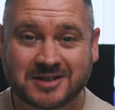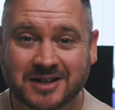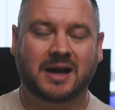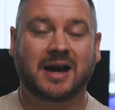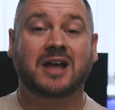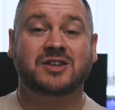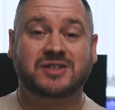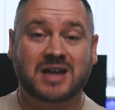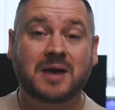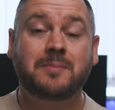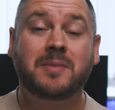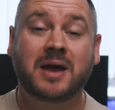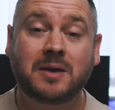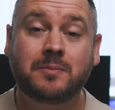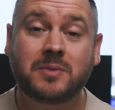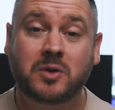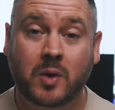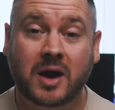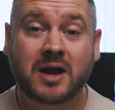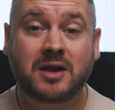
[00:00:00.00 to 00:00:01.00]
And as I made
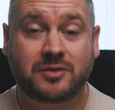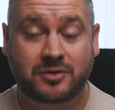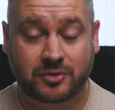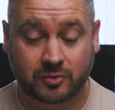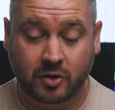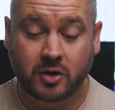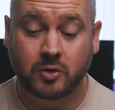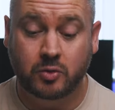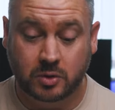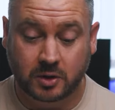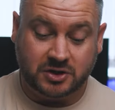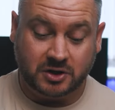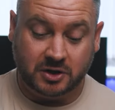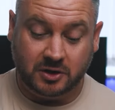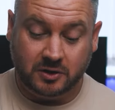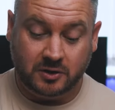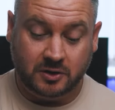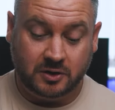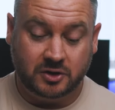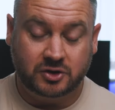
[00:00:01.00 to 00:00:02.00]
my way through
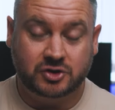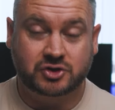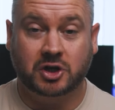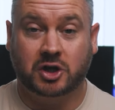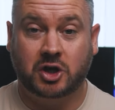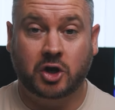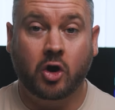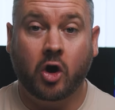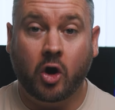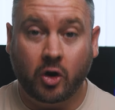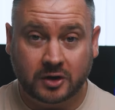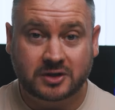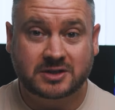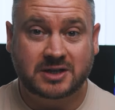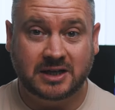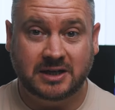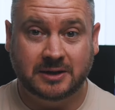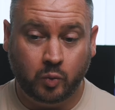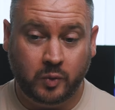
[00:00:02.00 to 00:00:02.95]
to security,